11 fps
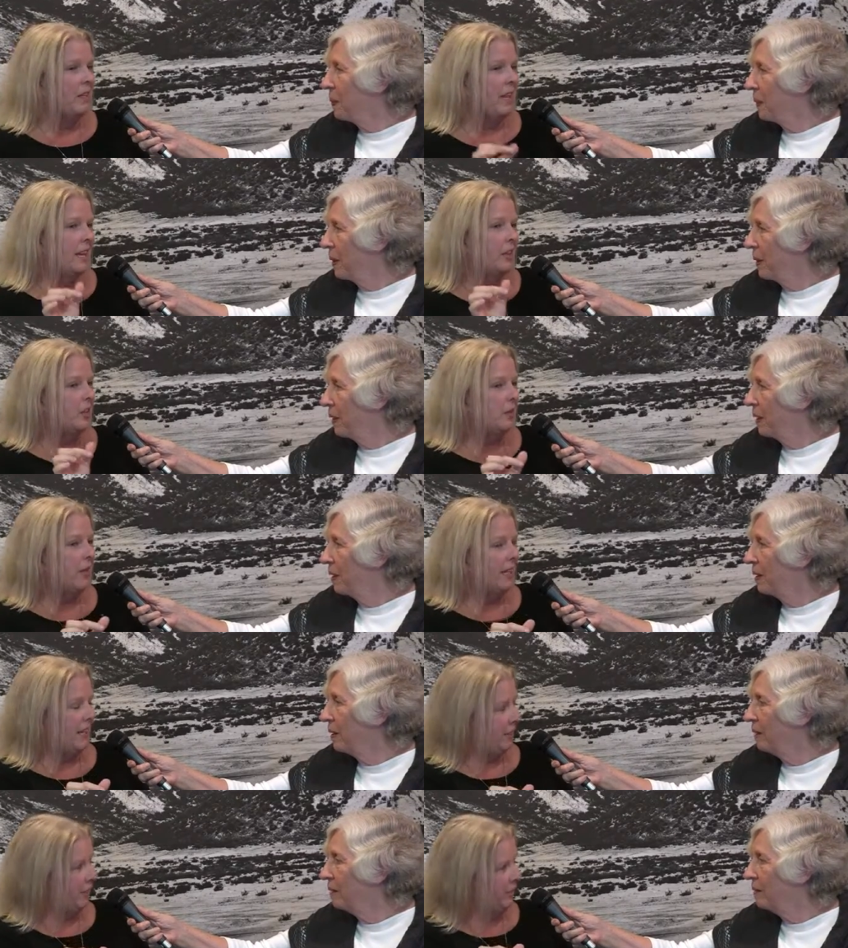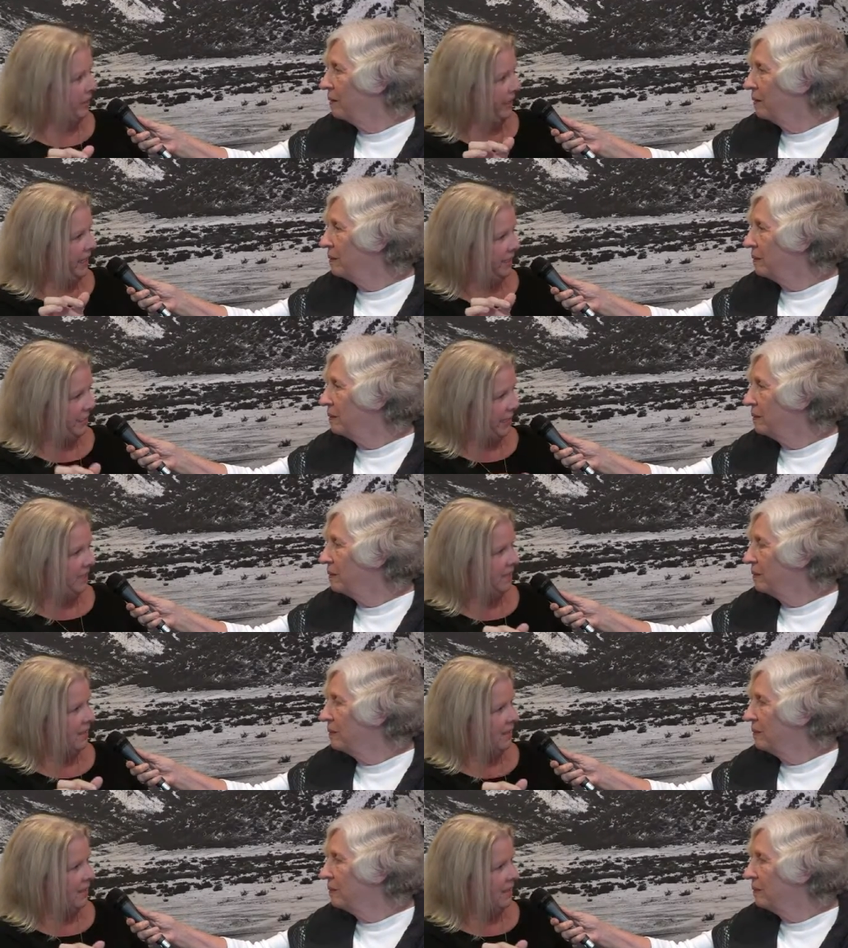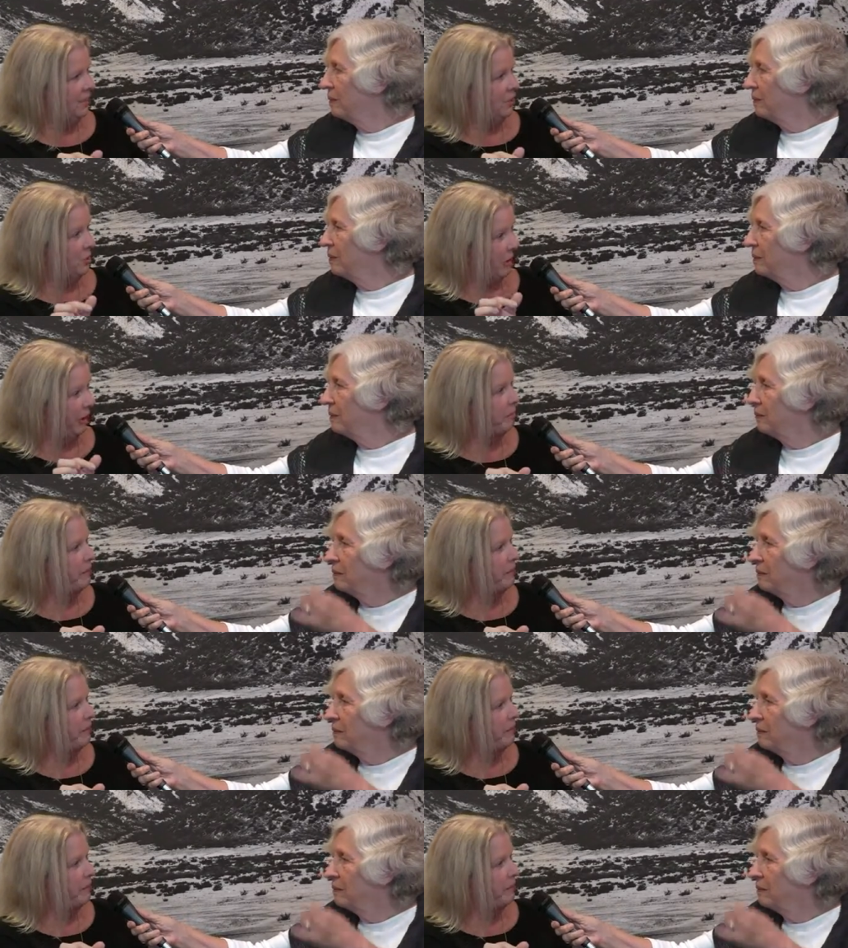Speaker 1: and you can actually there is a join